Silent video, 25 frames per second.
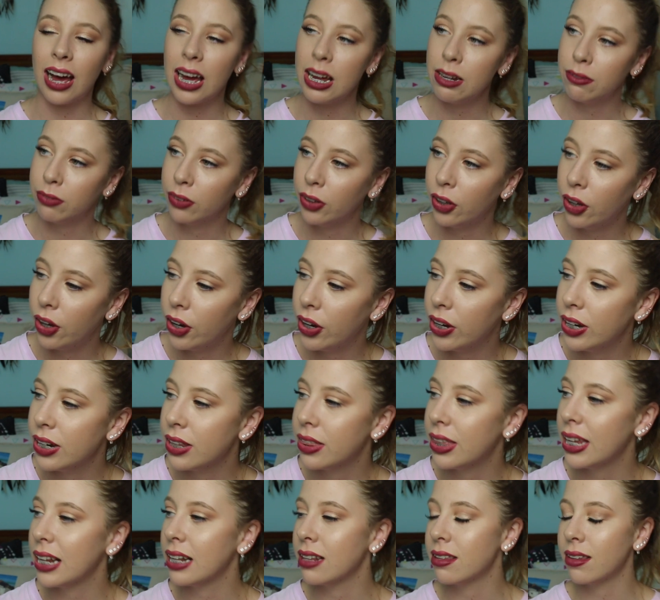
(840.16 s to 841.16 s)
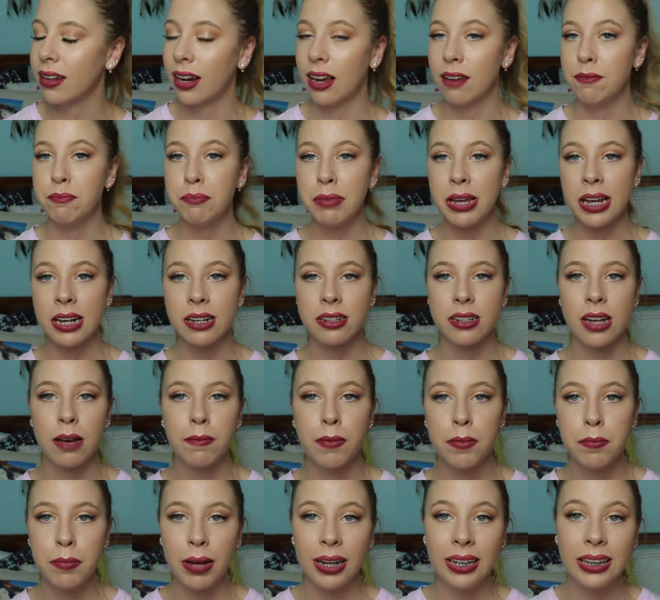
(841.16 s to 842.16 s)
I've learned, things that I've picked
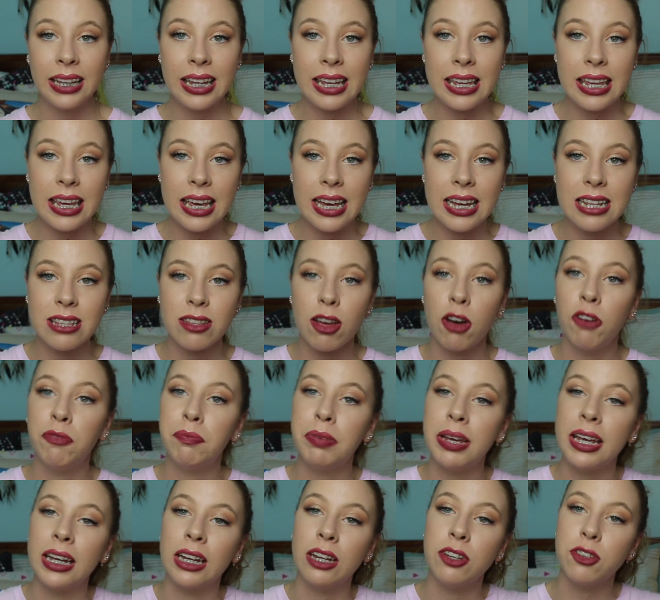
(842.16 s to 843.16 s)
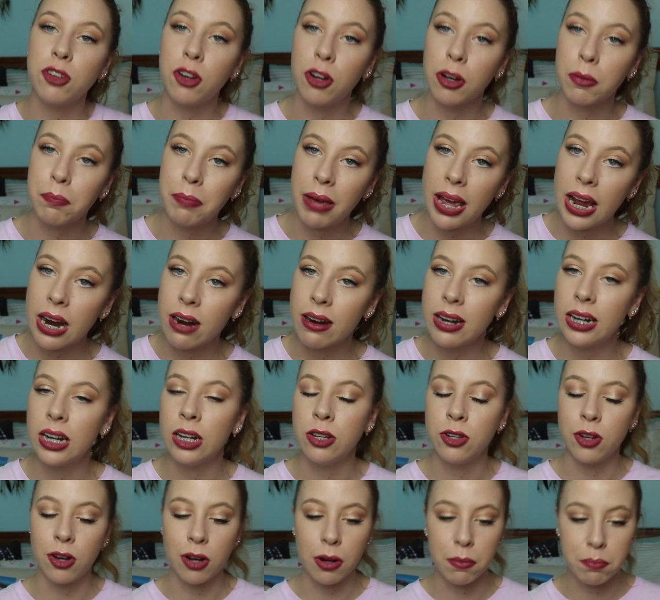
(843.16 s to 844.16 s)
up among the years of being a dog parent,
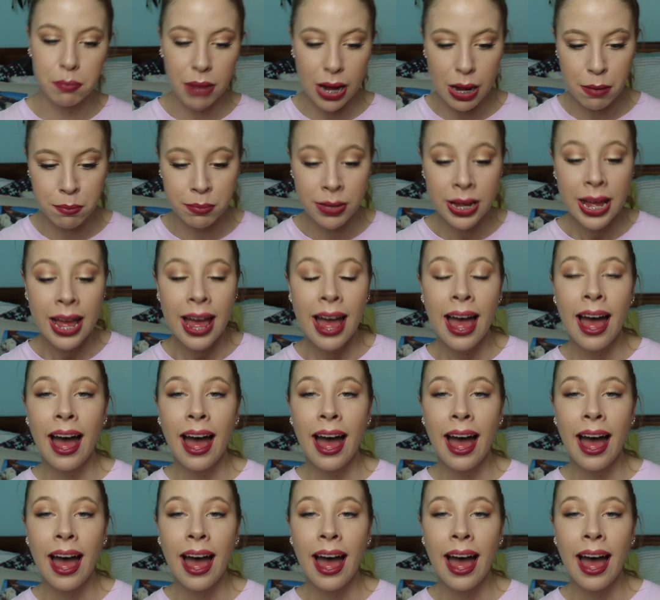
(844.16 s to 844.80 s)
a dog mum.